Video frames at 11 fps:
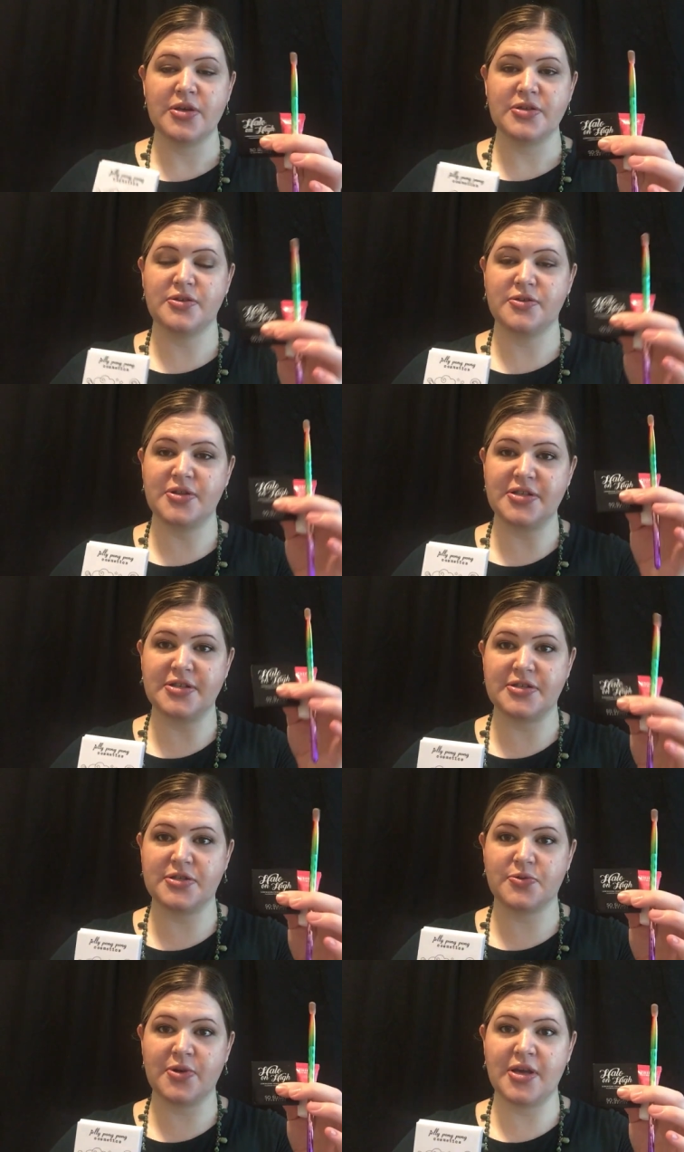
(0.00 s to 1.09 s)
So this
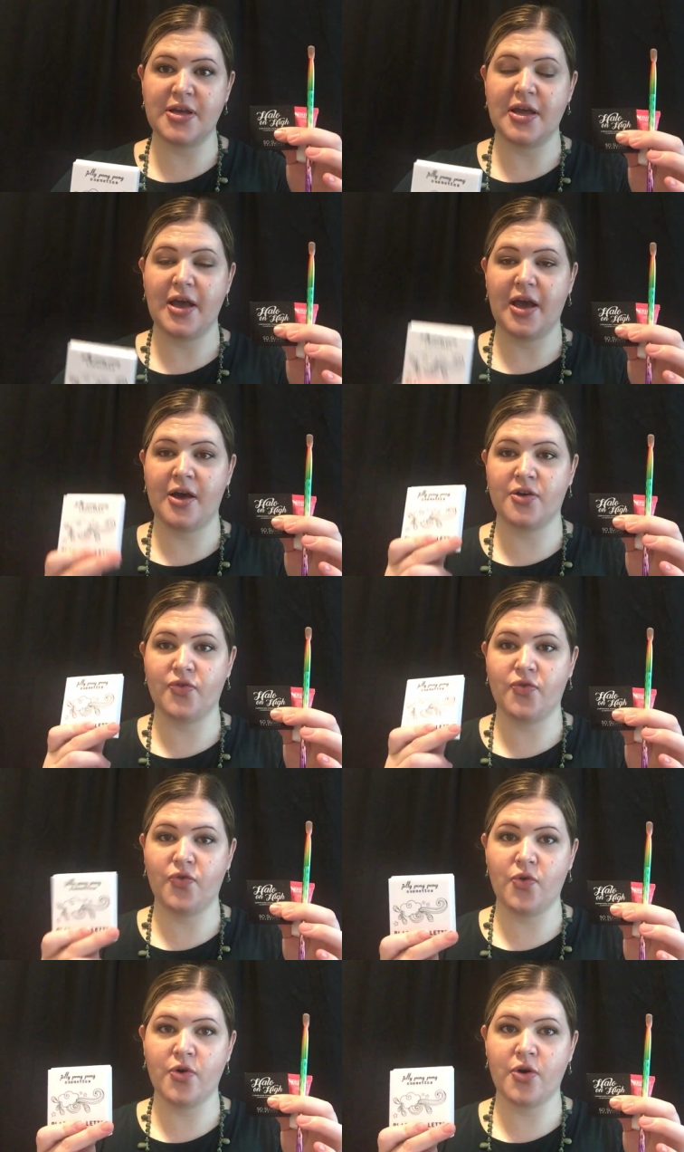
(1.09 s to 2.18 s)
is three out of
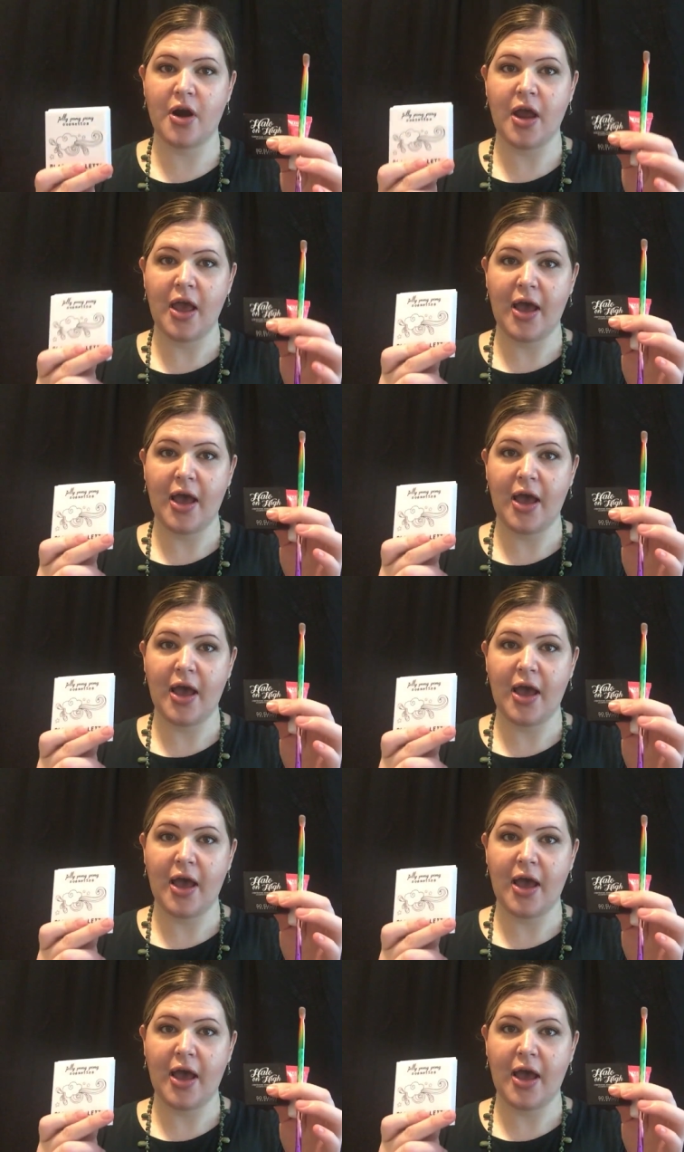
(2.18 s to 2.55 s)
four.